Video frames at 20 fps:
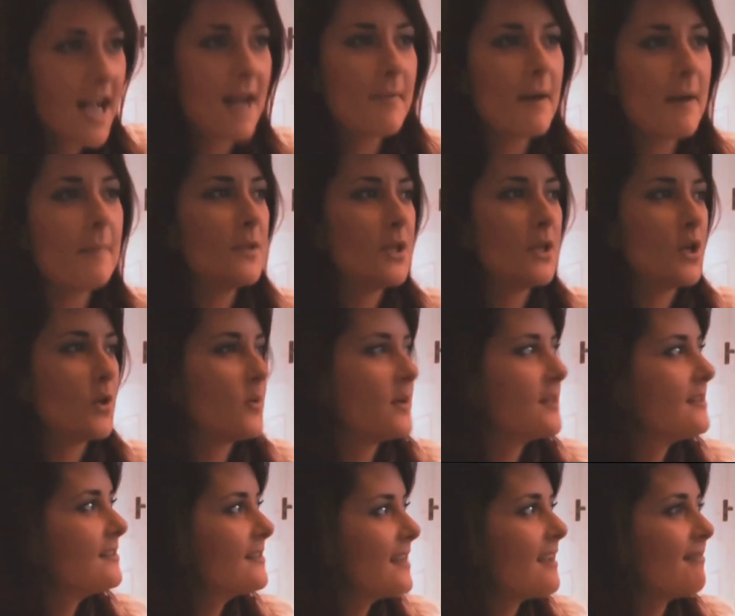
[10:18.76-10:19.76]
up to you
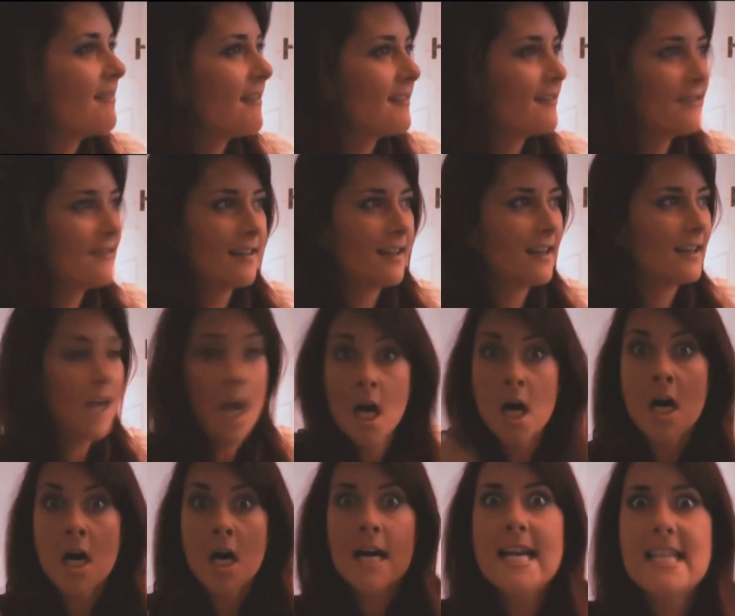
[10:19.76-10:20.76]
and say things like,
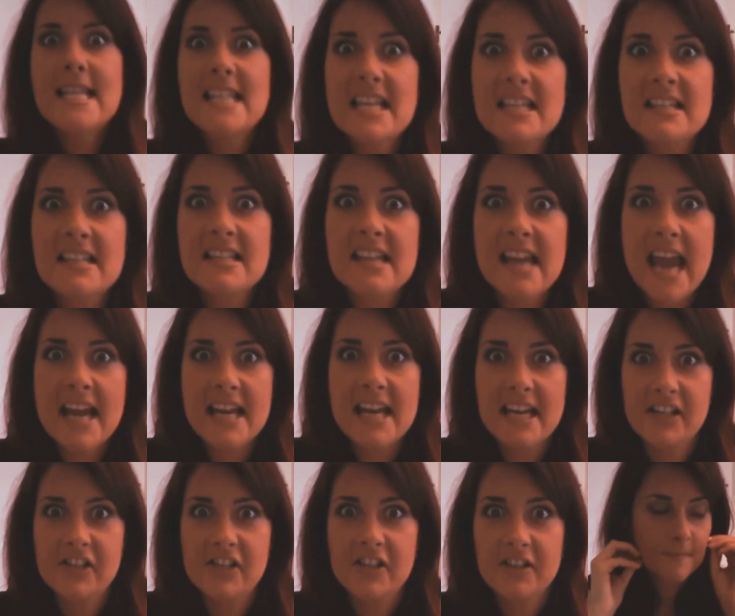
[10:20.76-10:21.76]
"He didn't get
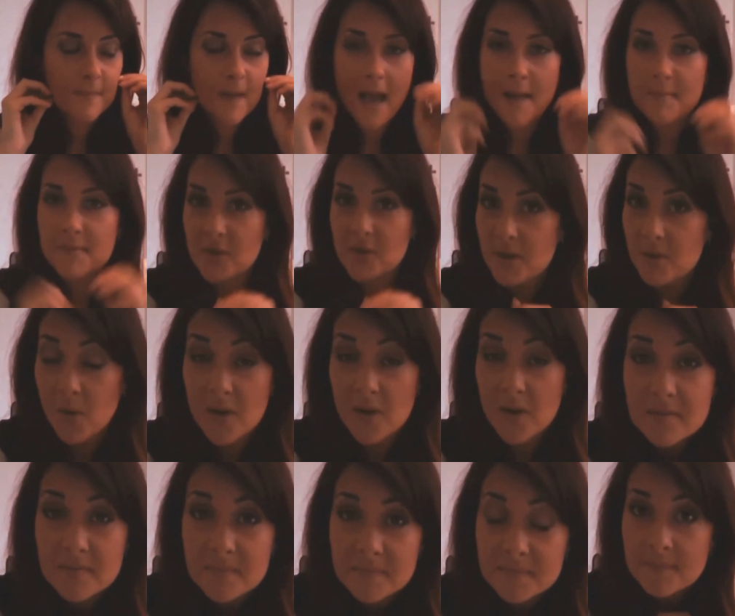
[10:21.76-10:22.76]
it." I'm sorry,
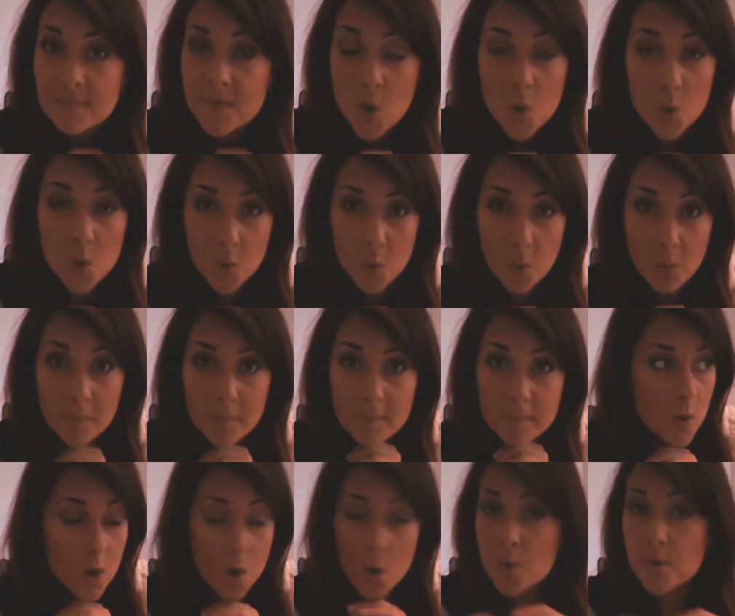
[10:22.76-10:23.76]
what? Who?
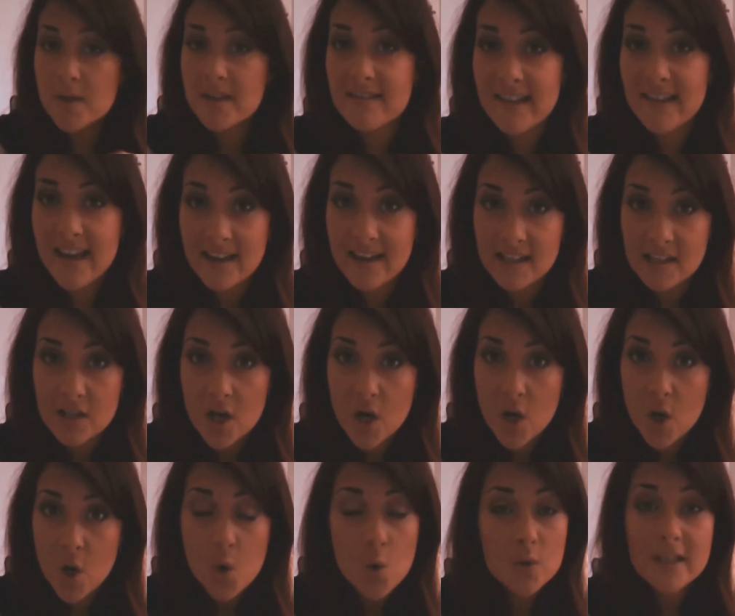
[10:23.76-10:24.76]
Who didn't get it?
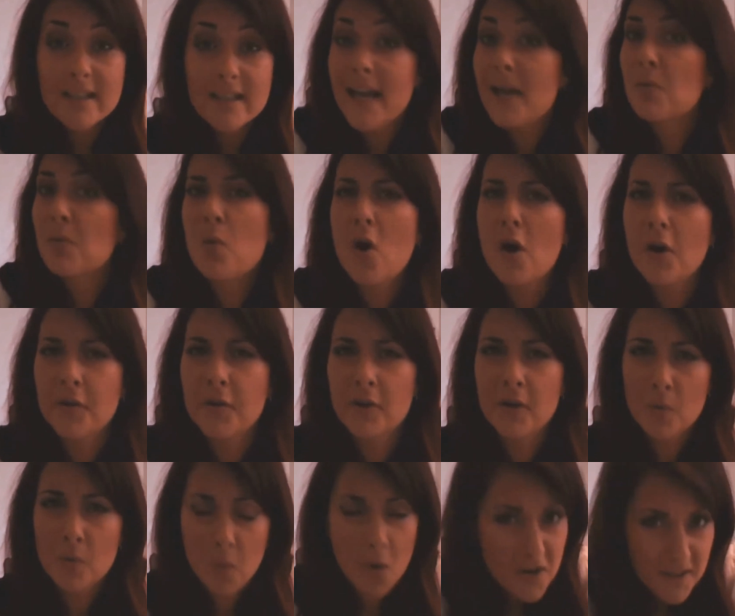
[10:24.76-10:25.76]
Who didn't get what?
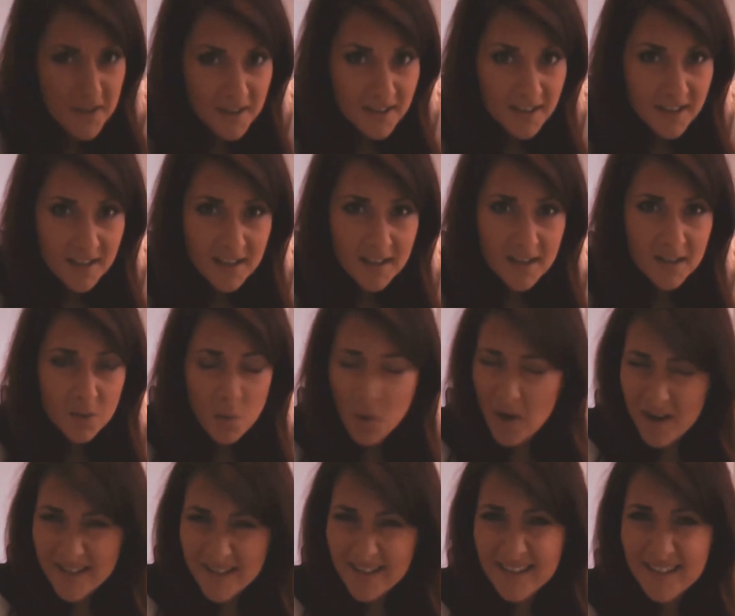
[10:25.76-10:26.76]
What?
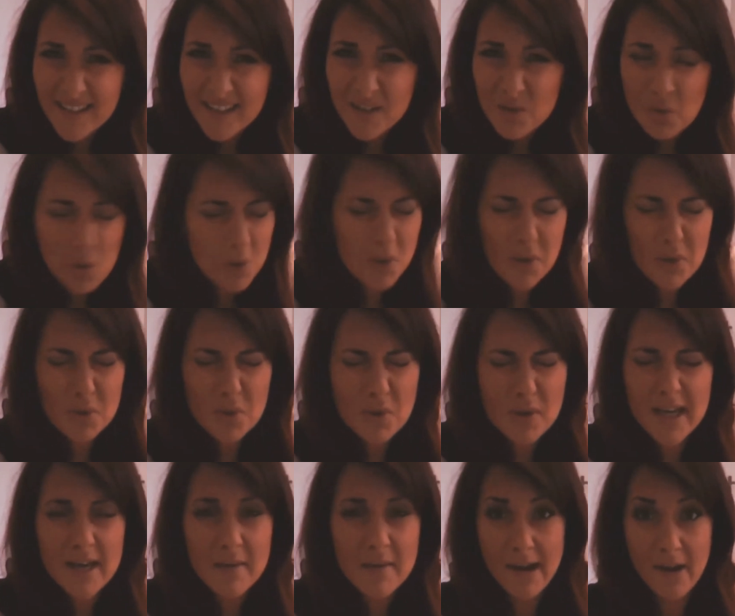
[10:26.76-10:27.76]
What? What are you
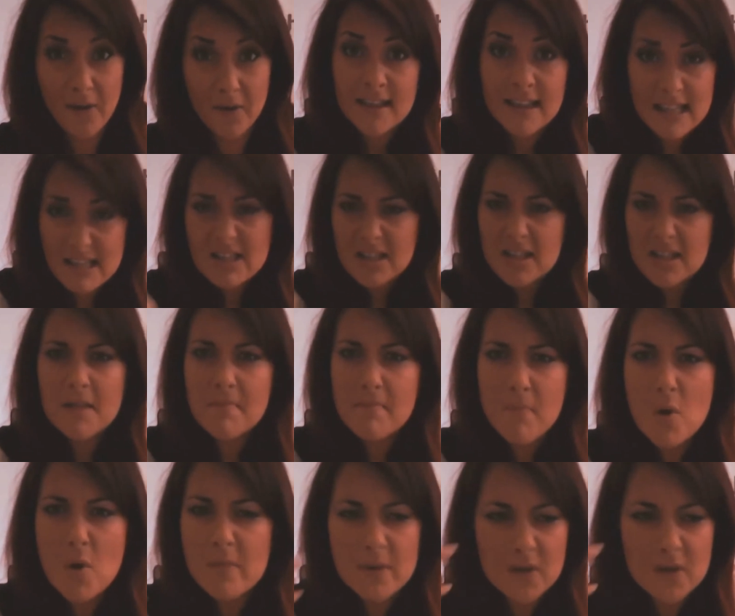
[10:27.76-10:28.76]
talking about? This is the
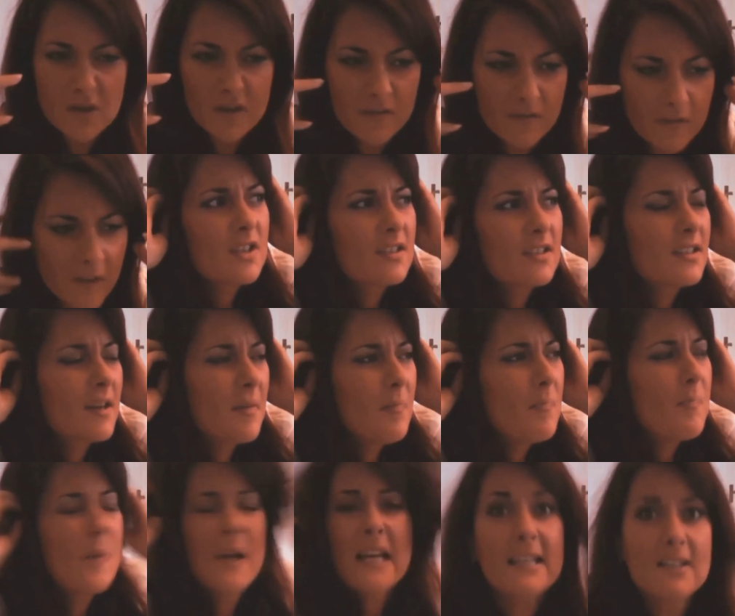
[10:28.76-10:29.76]
moment of
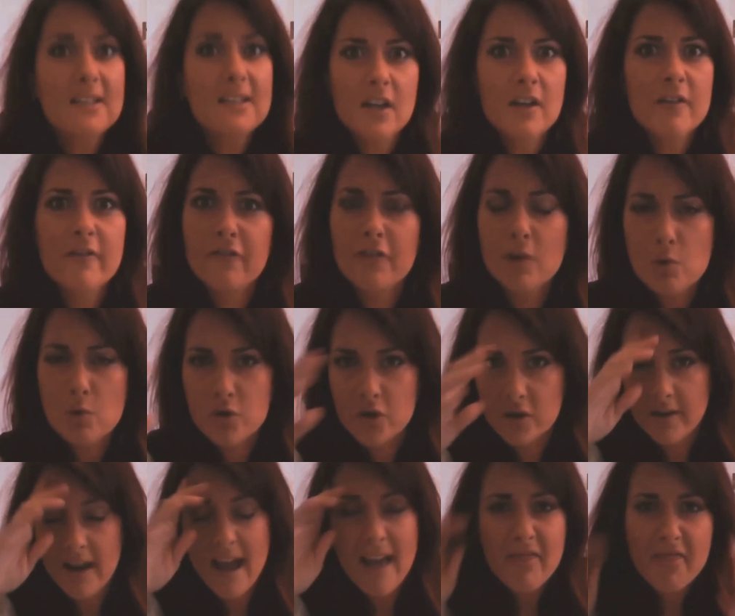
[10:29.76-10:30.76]
complete
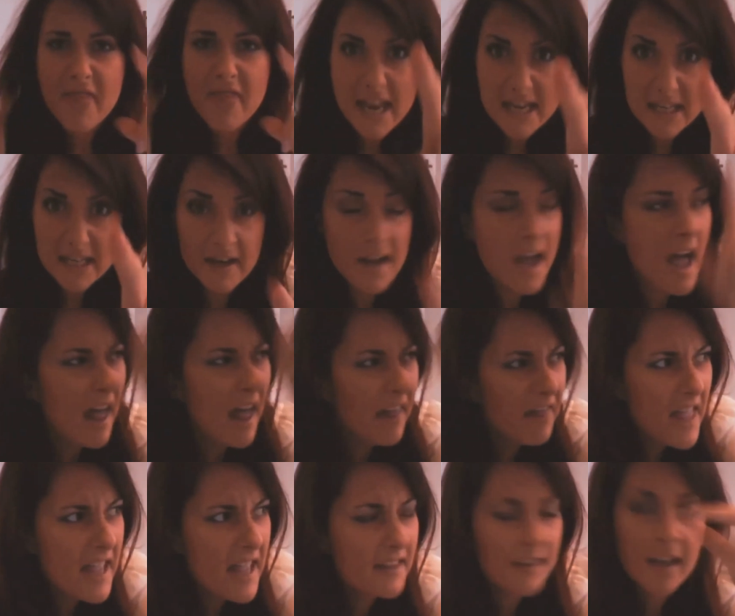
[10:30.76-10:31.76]
confusion. And
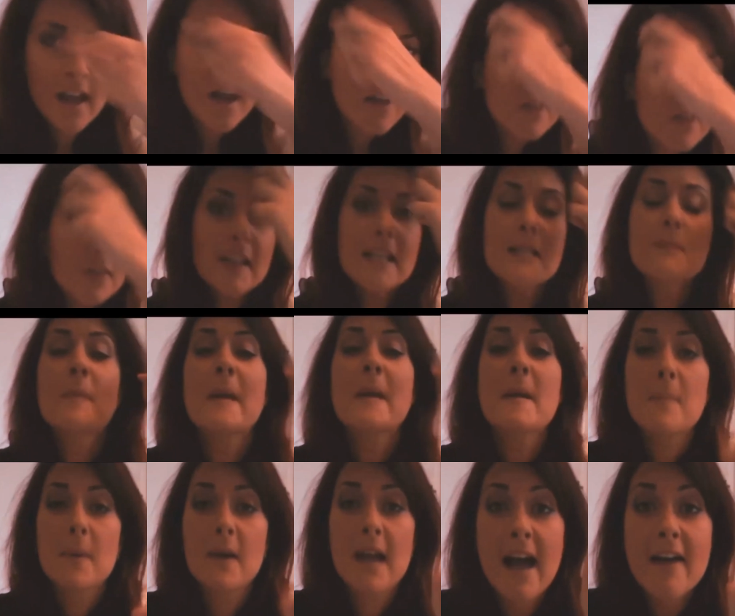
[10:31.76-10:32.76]
then, these
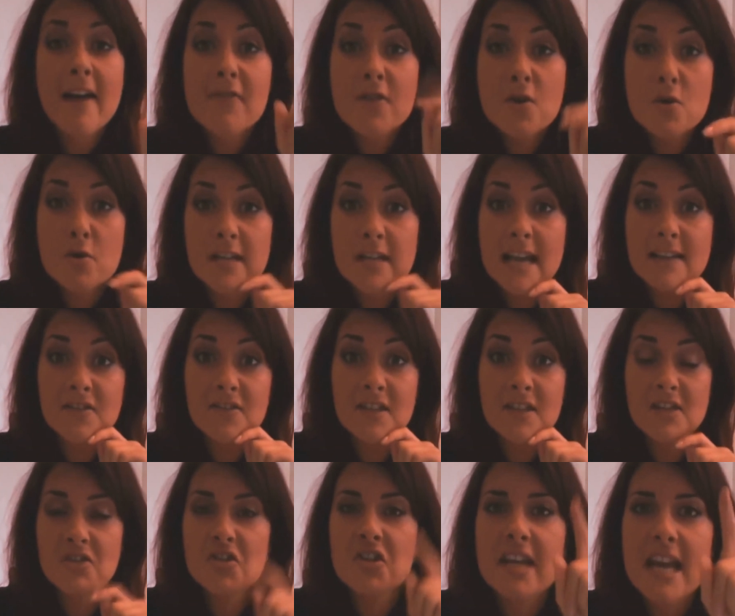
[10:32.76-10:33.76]
people have the
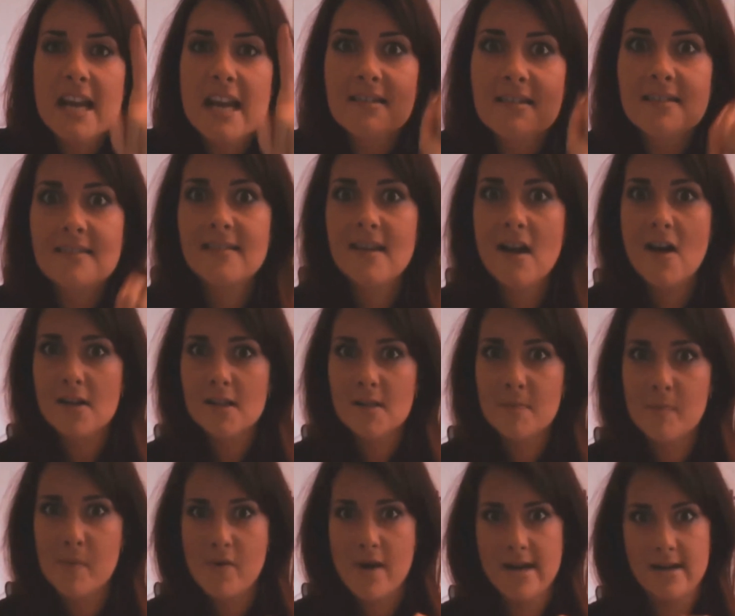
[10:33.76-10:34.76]
audacity to get
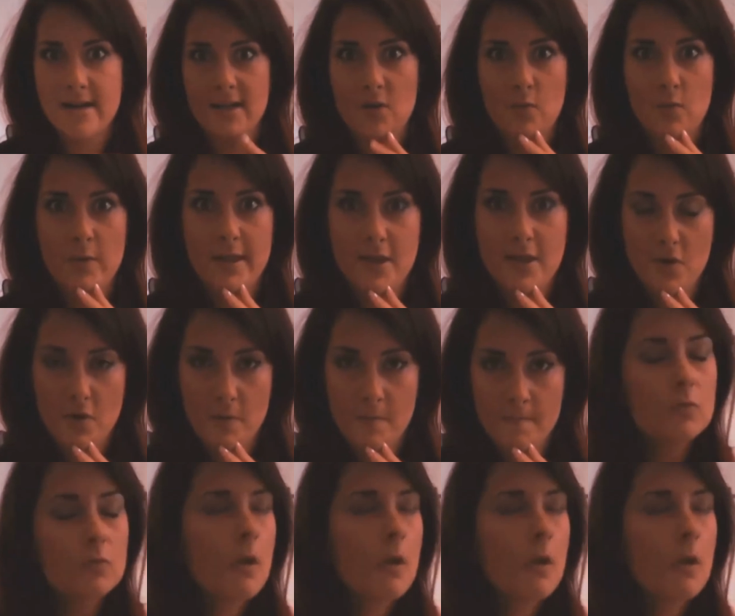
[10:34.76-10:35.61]
exasperated with you.